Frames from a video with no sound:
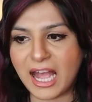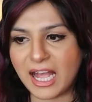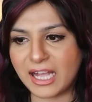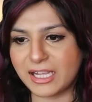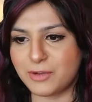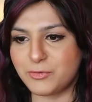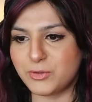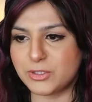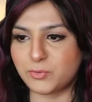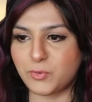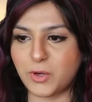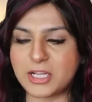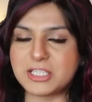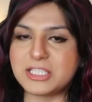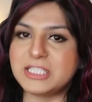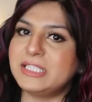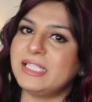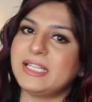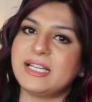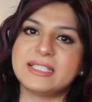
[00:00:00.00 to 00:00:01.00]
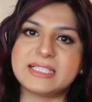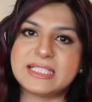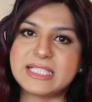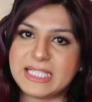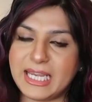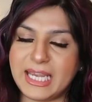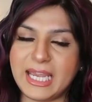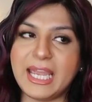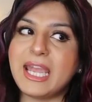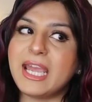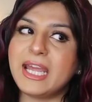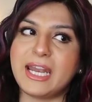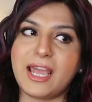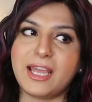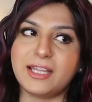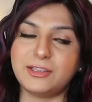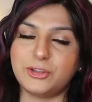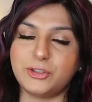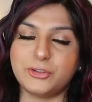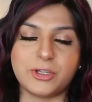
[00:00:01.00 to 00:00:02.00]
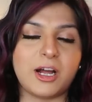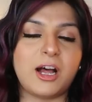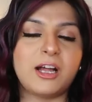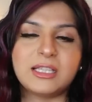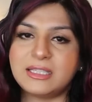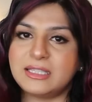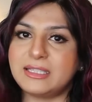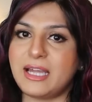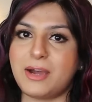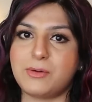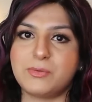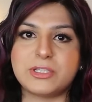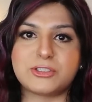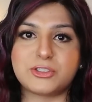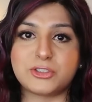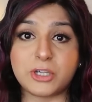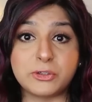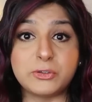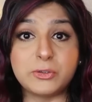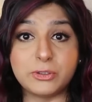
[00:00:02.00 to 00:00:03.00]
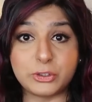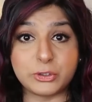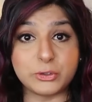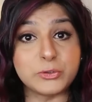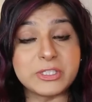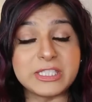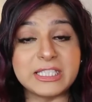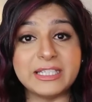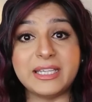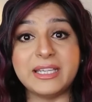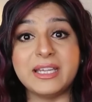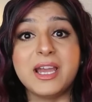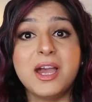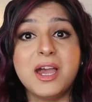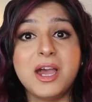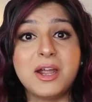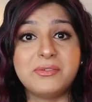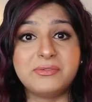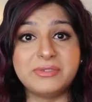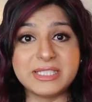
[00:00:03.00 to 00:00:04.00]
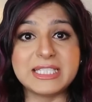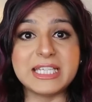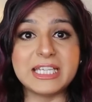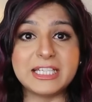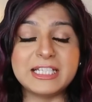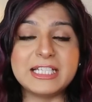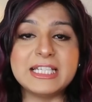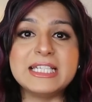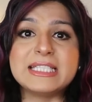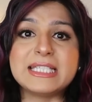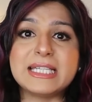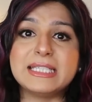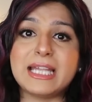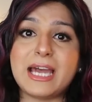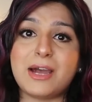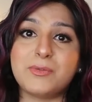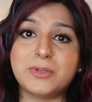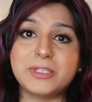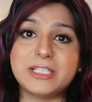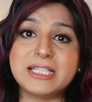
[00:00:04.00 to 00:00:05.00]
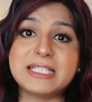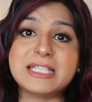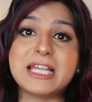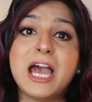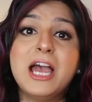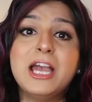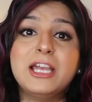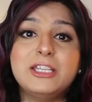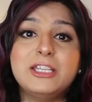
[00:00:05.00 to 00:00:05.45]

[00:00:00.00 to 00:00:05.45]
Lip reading: hack I was watching the other day, and I thought that was totally ridiculous, and that was